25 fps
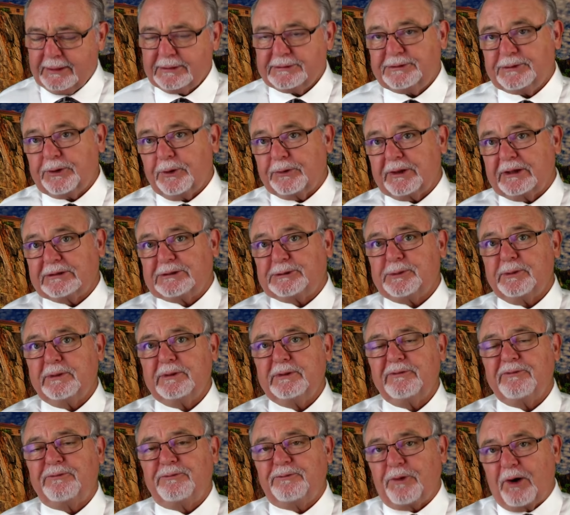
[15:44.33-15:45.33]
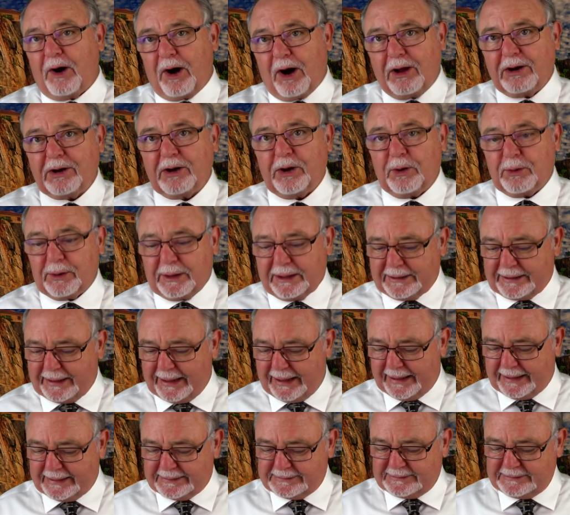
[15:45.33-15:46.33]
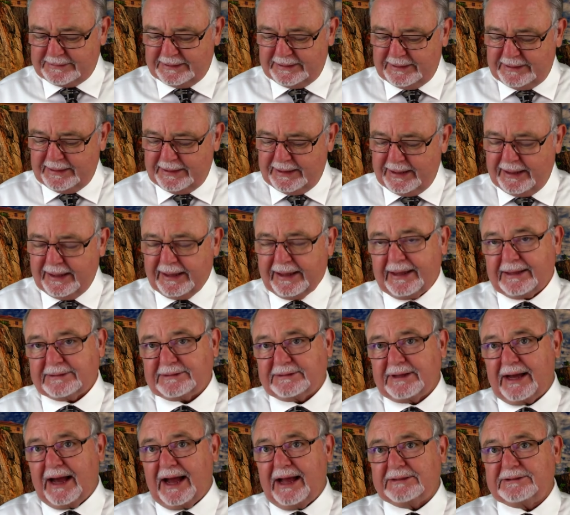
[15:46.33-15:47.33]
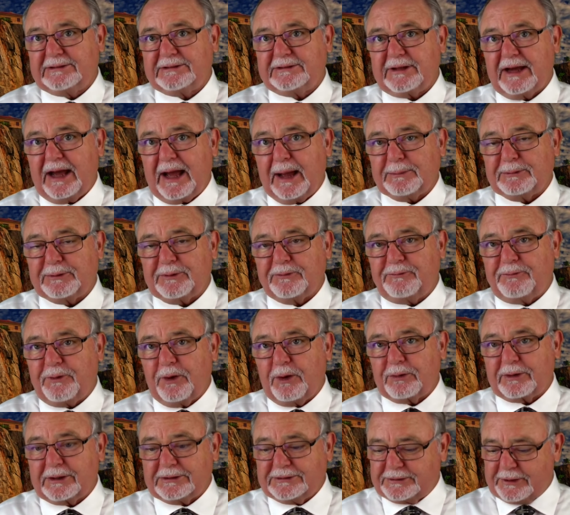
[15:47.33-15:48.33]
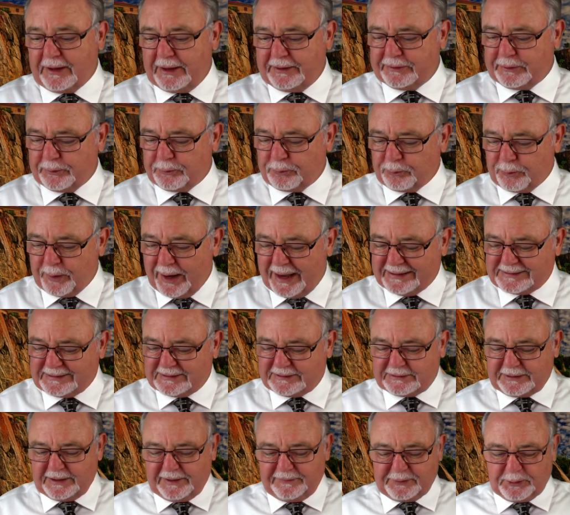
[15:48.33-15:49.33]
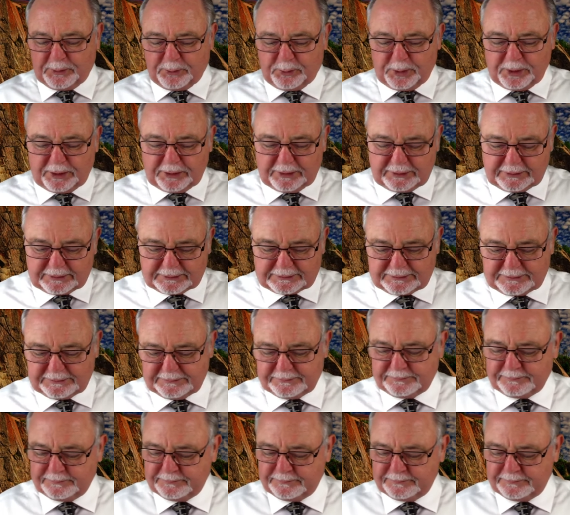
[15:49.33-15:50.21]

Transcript: So the fall holy days is God's time to focus on the rest of the world.